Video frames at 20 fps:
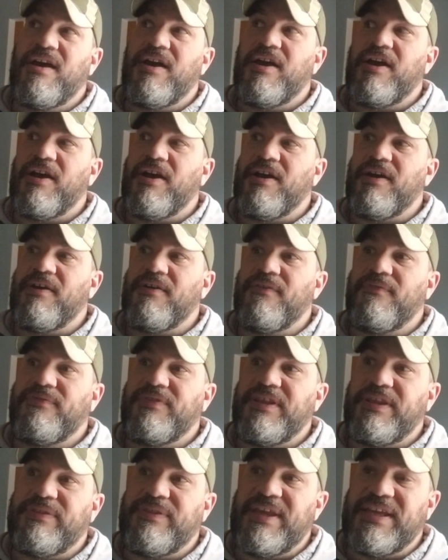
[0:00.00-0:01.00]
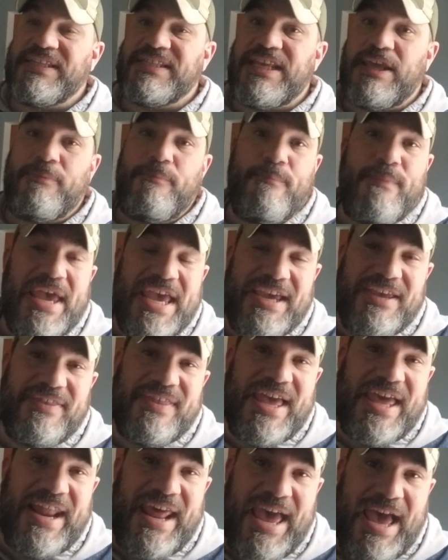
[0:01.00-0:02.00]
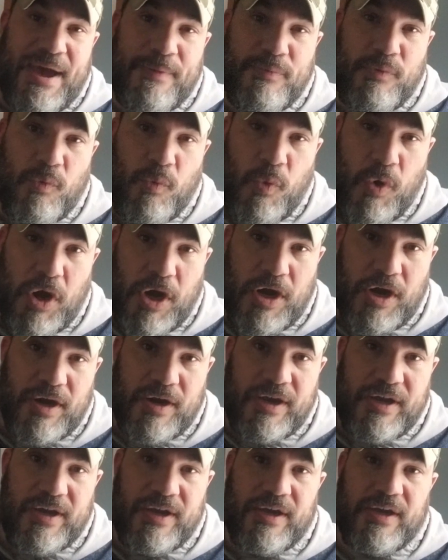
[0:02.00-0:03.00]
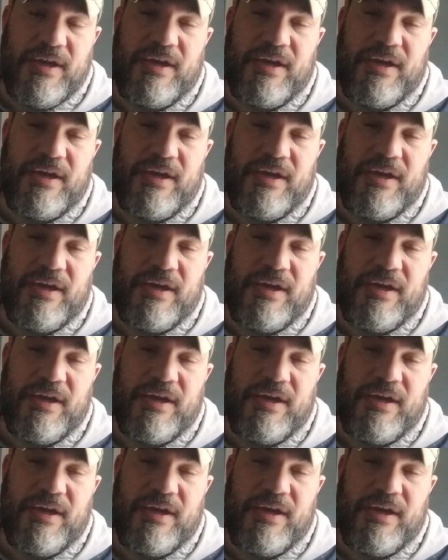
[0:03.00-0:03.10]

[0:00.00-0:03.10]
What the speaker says: of the things that make that app work